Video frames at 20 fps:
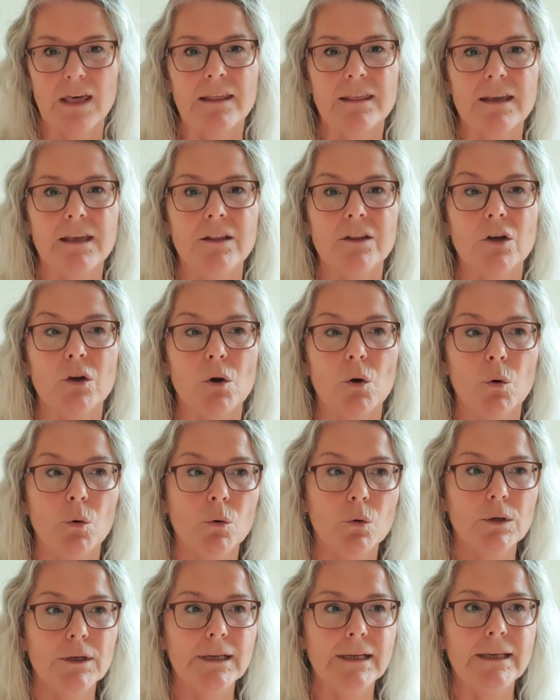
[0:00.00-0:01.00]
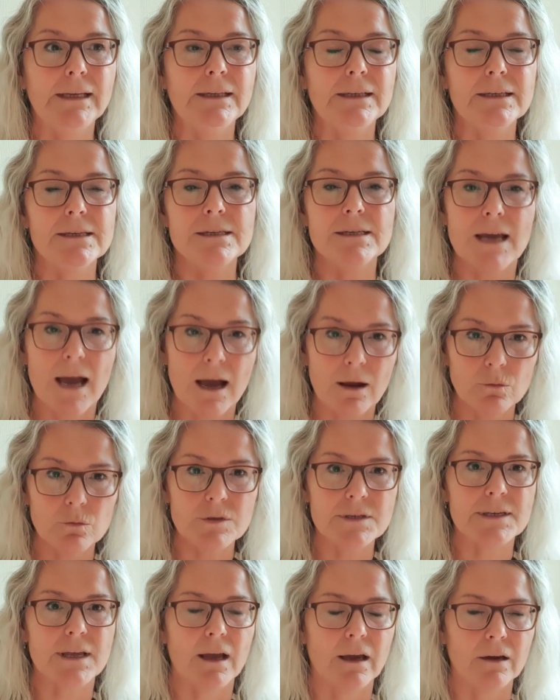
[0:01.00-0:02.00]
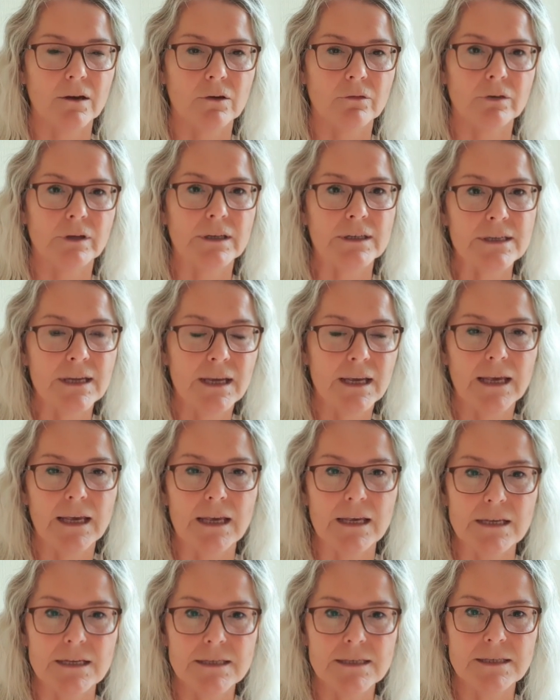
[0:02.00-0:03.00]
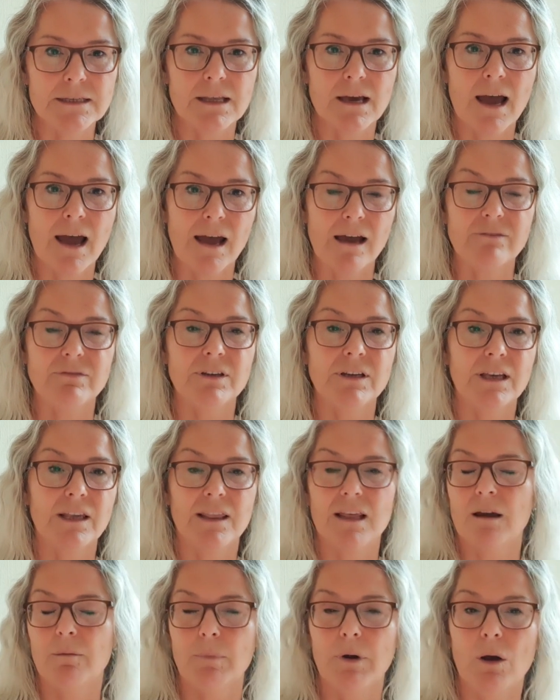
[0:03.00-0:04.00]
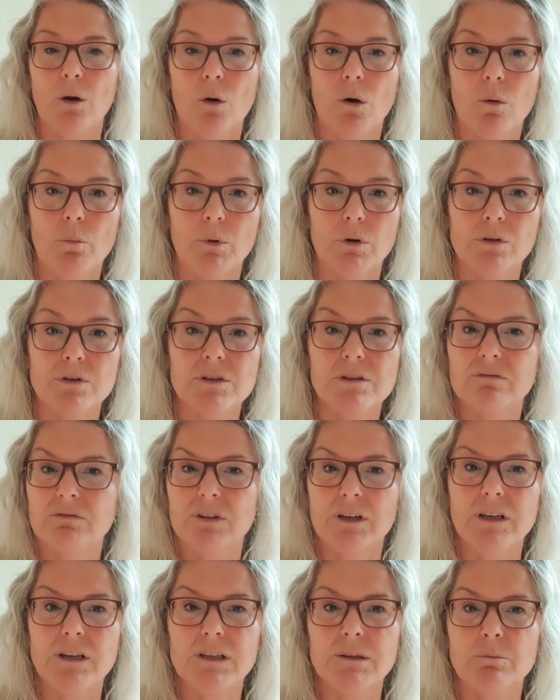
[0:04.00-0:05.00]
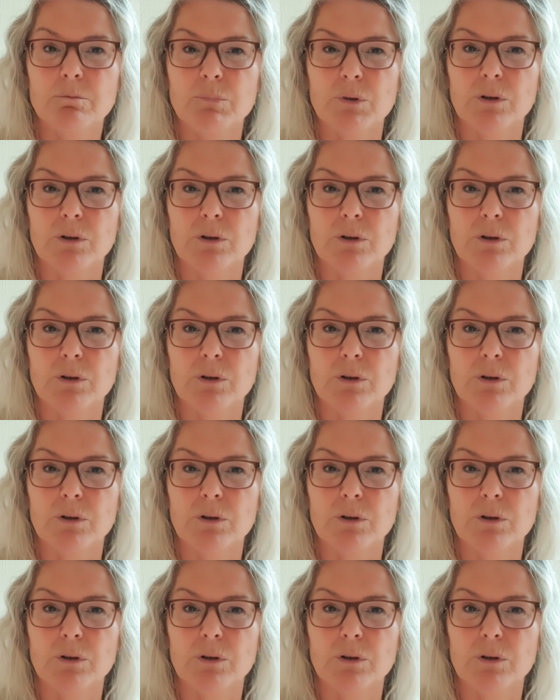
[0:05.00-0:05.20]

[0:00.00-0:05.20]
I think the only downside of it is the havoc that my hormones have wreaked.